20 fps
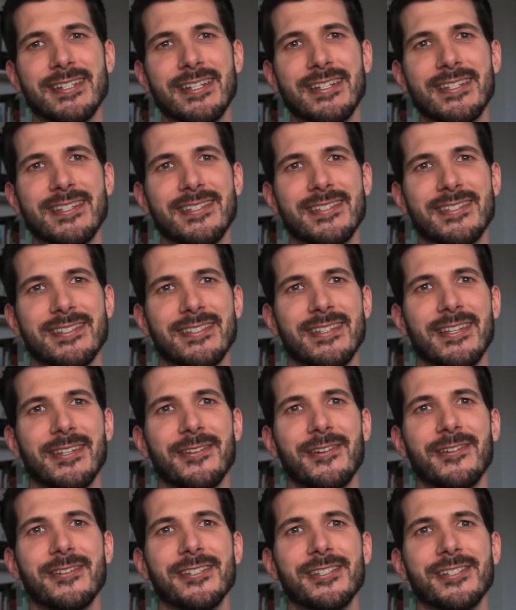is the
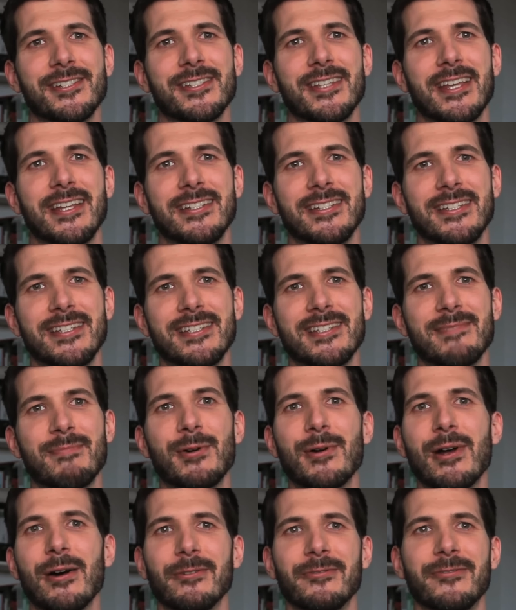knowledge that he
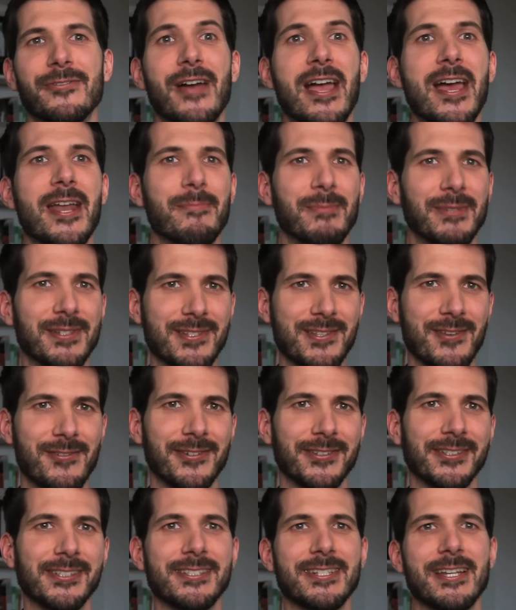spoke out for animals
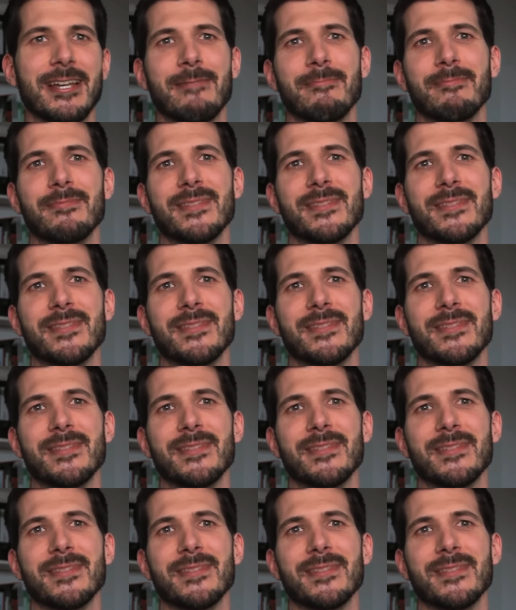all the time.